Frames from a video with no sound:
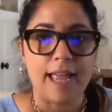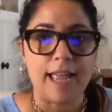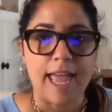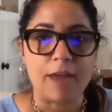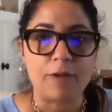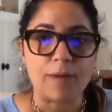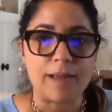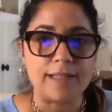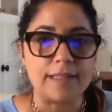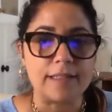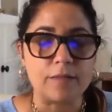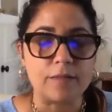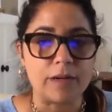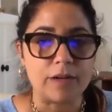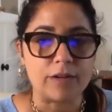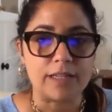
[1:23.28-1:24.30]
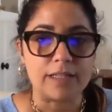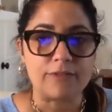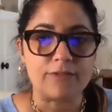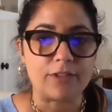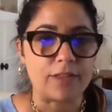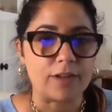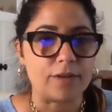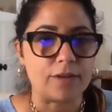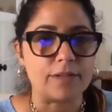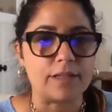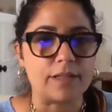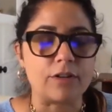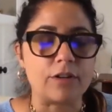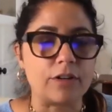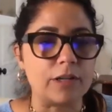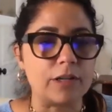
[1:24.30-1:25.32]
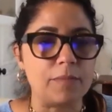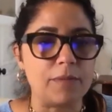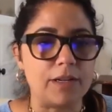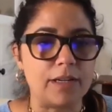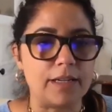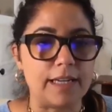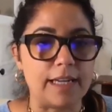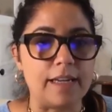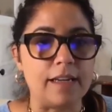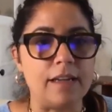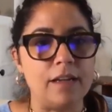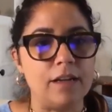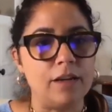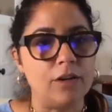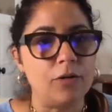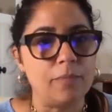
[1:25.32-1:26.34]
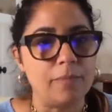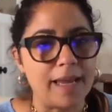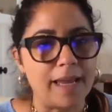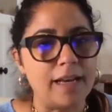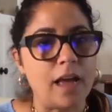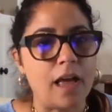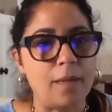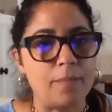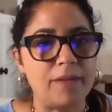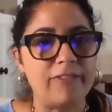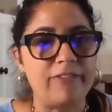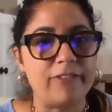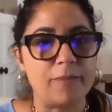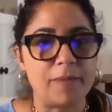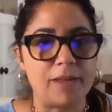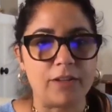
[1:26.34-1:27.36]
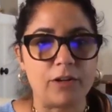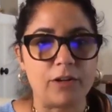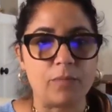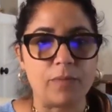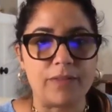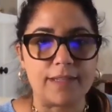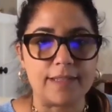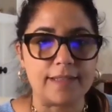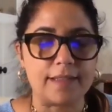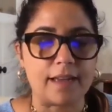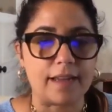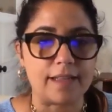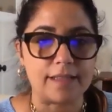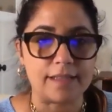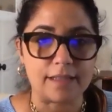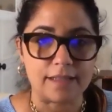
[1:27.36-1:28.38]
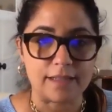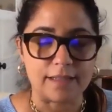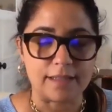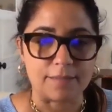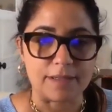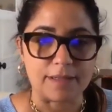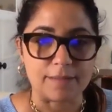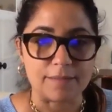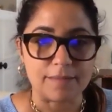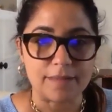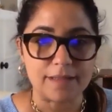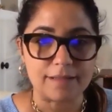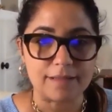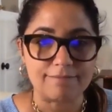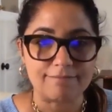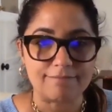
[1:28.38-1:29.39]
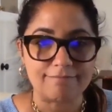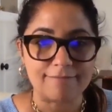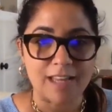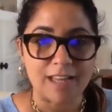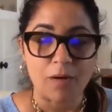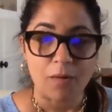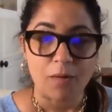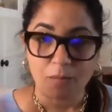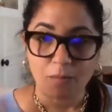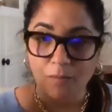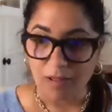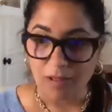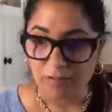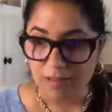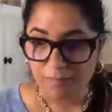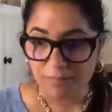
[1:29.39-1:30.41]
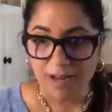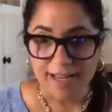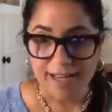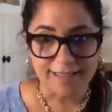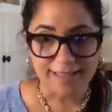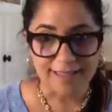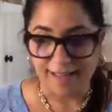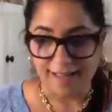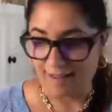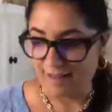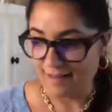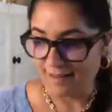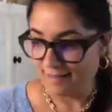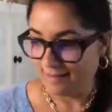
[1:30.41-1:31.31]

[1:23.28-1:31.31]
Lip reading: and raises awareness for those in her community who may not be familiar with the signs and symptoms. Welcome, Rhisa.